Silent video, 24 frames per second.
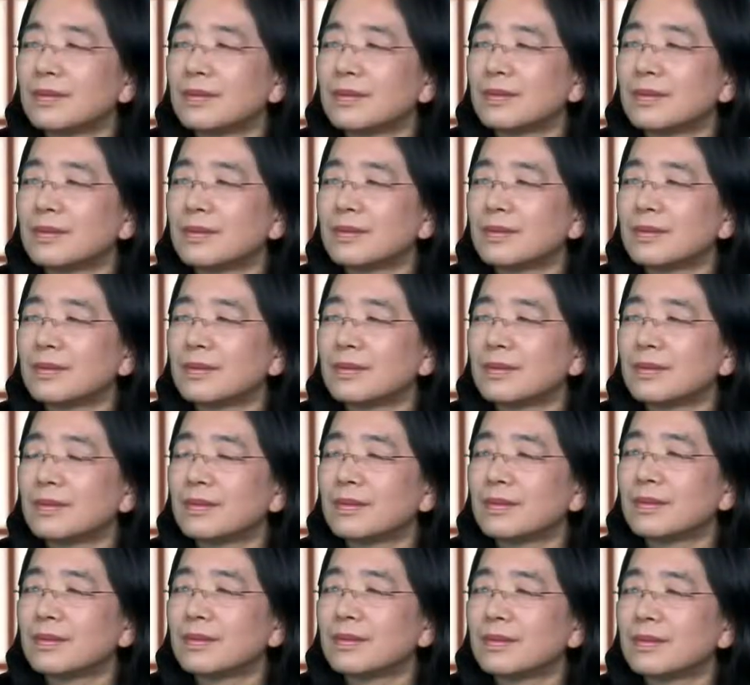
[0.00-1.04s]

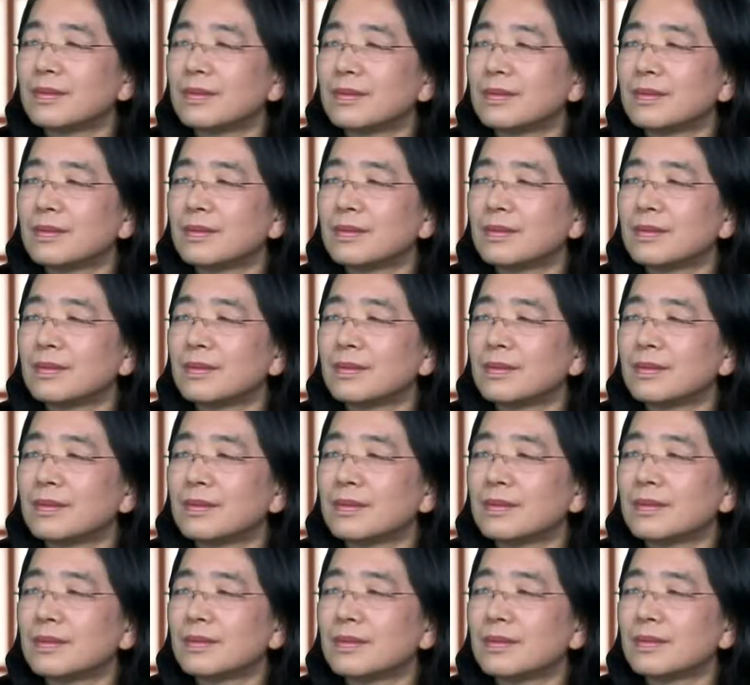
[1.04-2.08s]

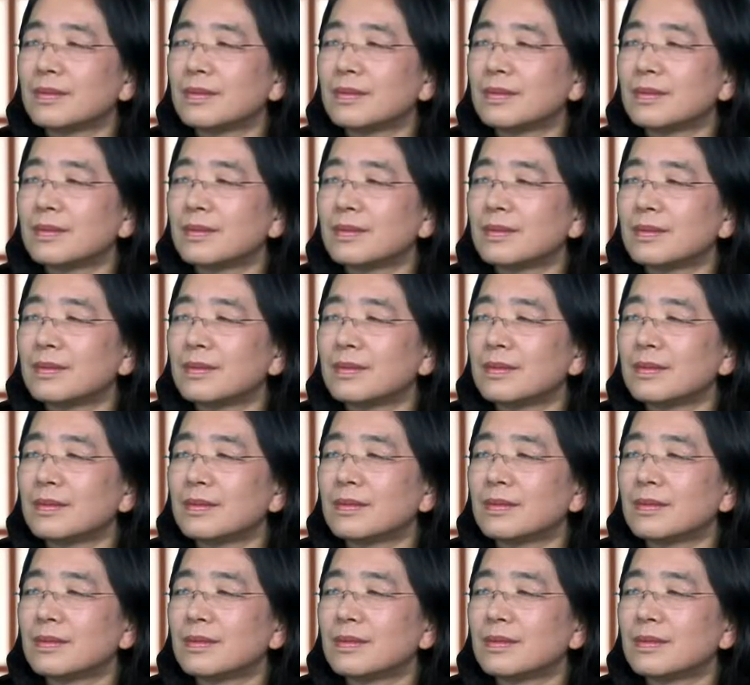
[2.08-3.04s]
(silent)